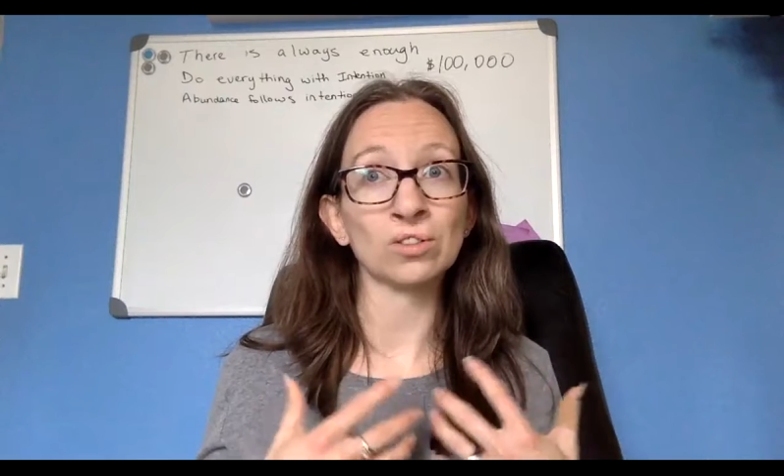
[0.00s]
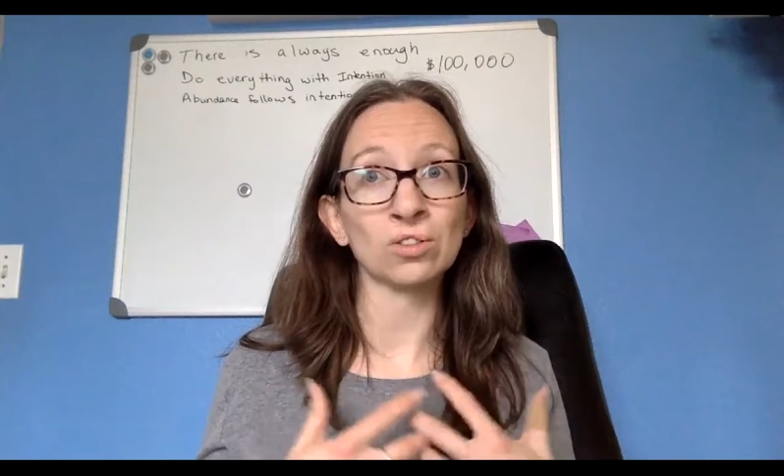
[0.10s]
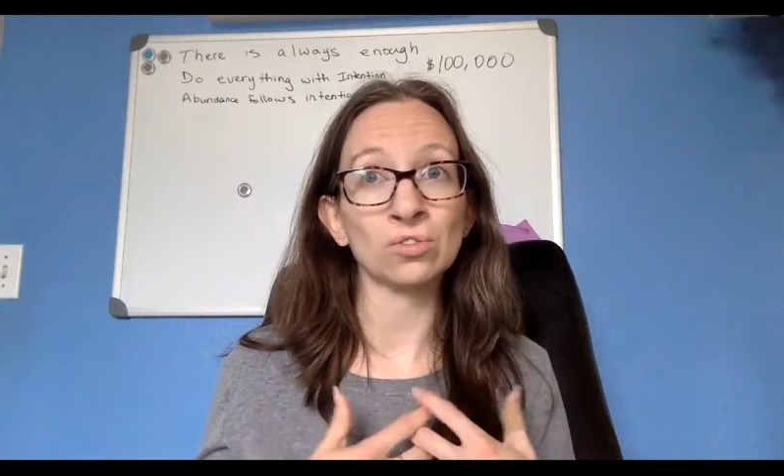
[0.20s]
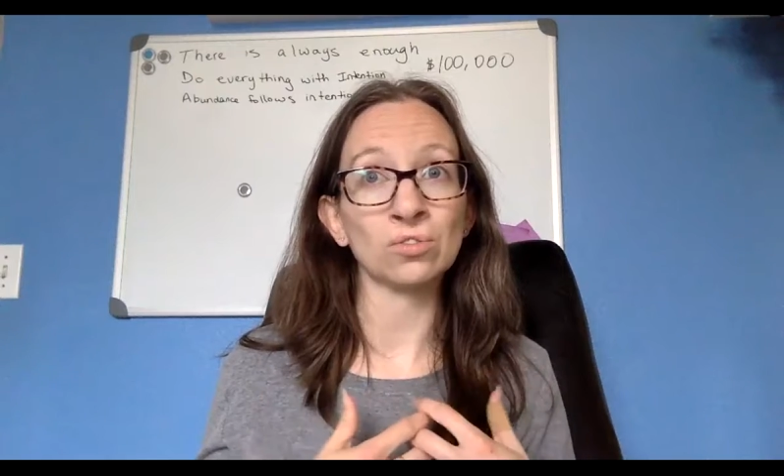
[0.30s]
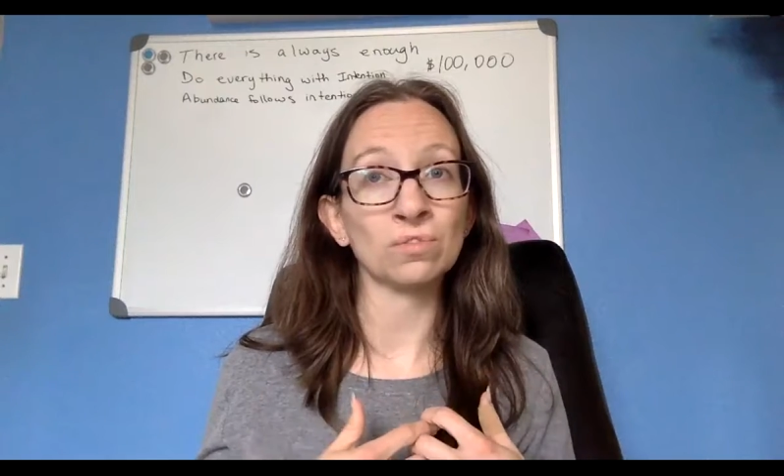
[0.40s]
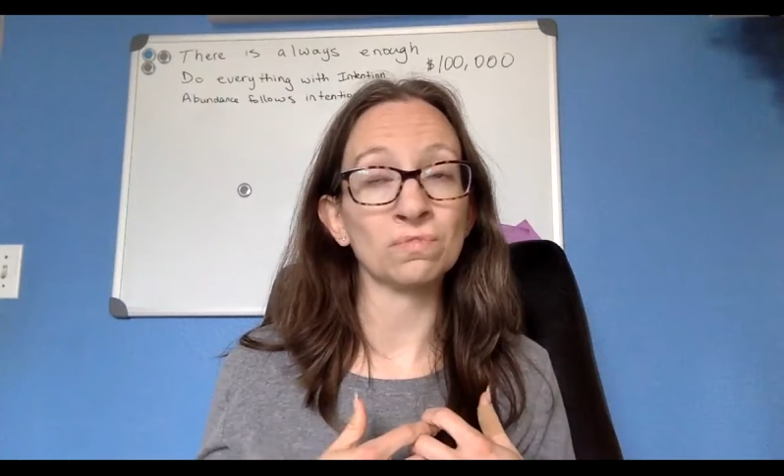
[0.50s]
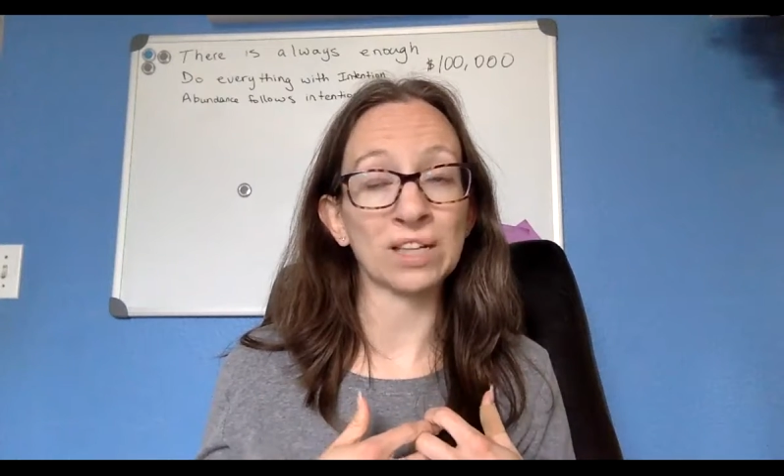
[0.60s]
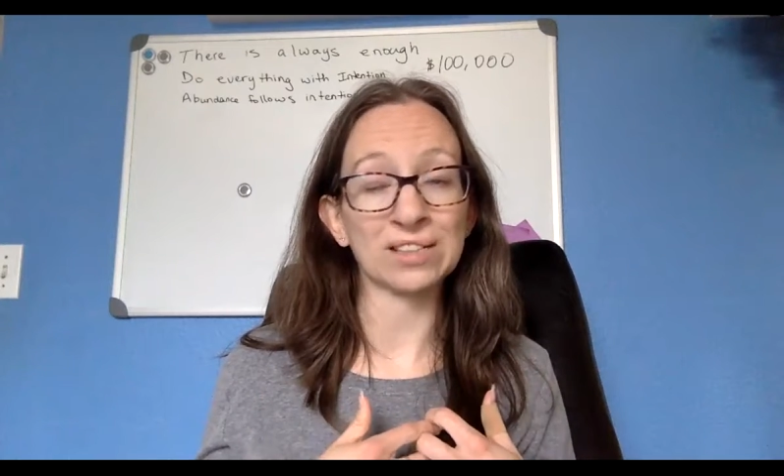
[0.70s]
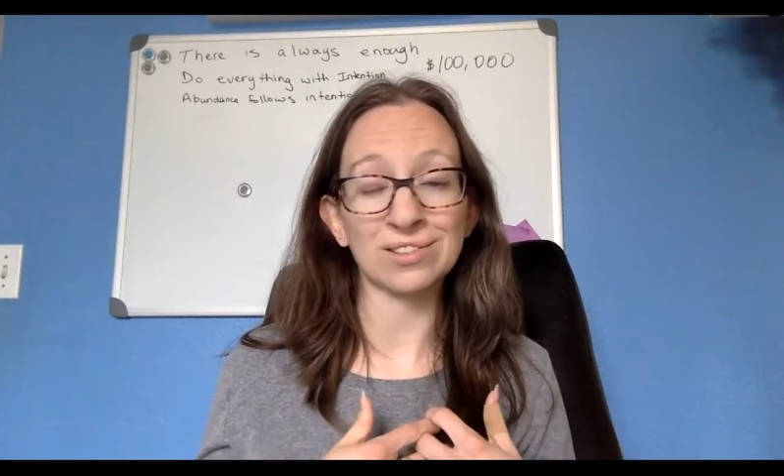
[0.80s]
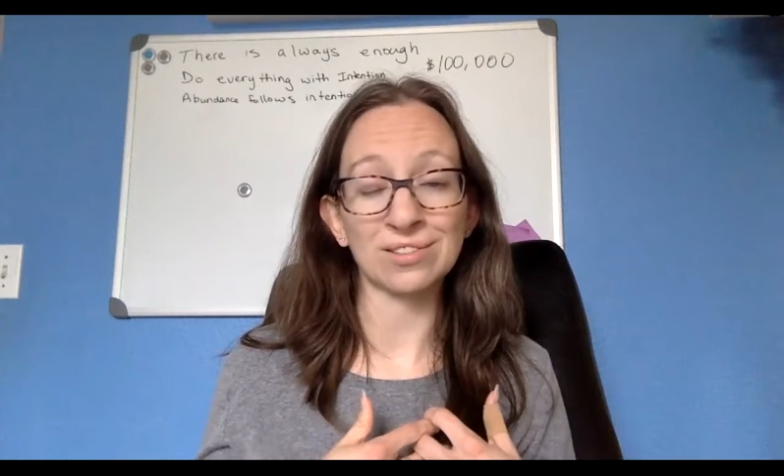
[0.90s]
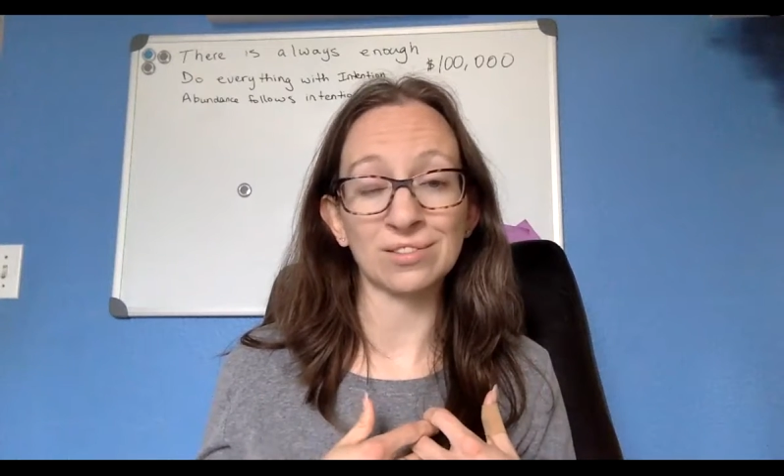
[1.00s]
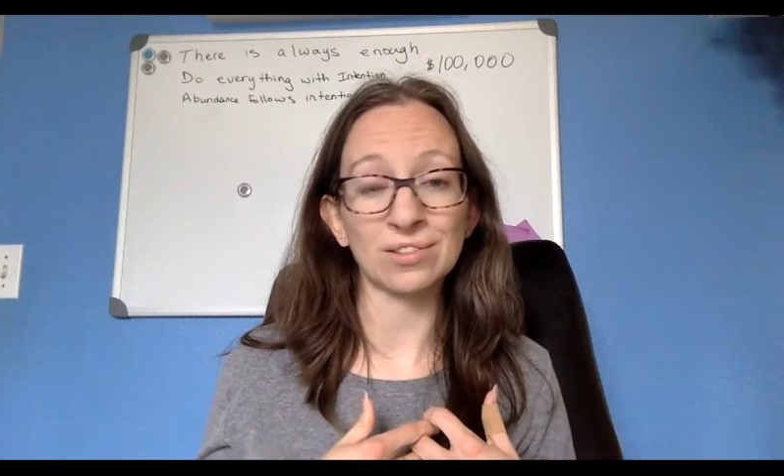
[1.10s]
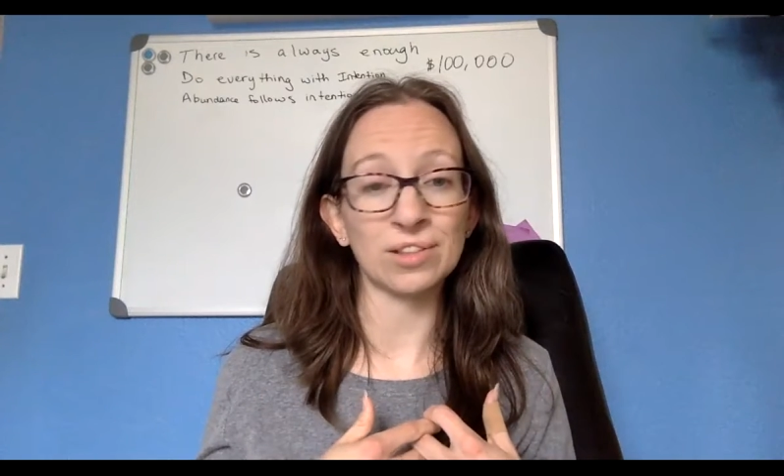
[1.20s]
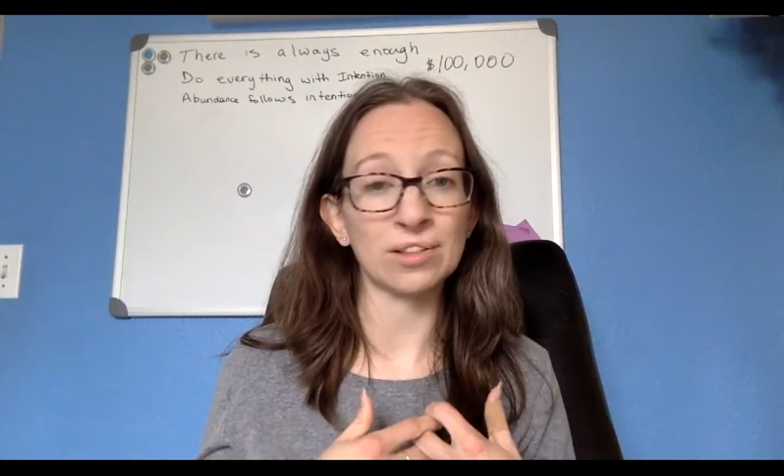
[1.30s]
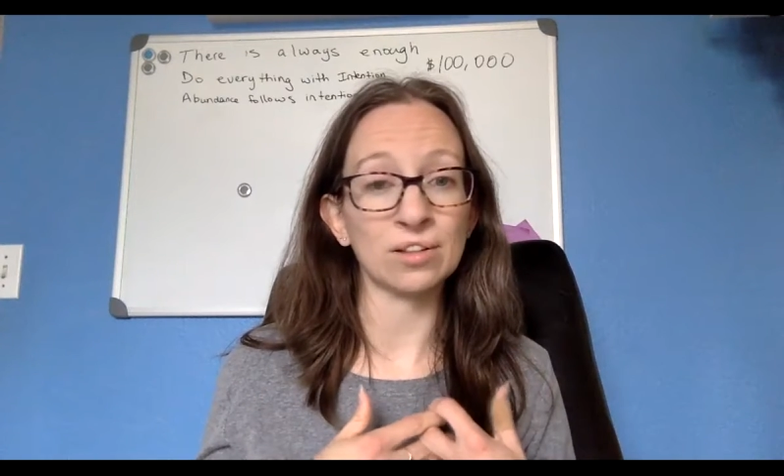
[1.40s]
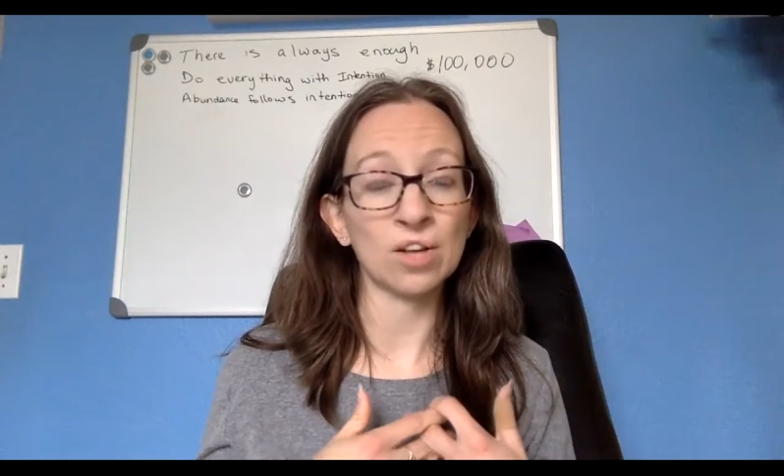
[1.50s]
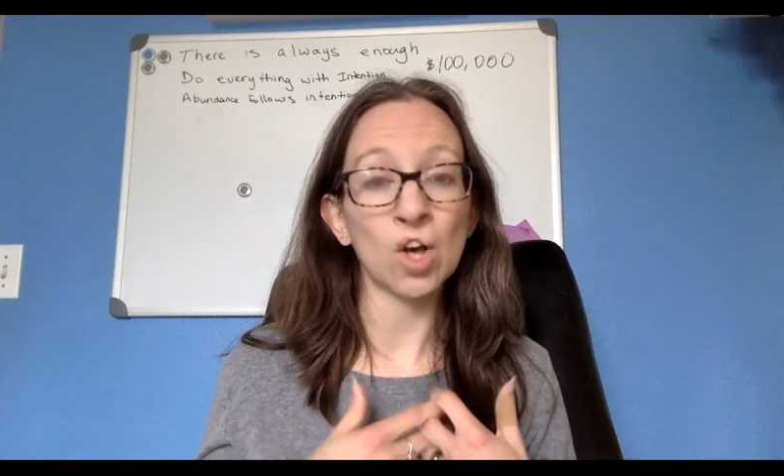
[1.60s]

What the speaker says: to basically